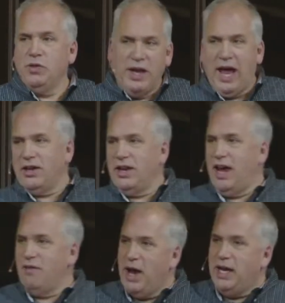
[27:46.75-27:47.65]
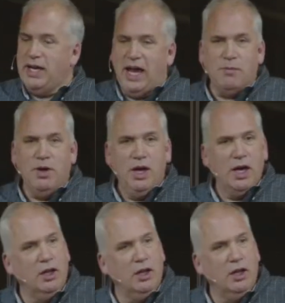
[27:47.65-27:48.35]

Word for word: then I could have my name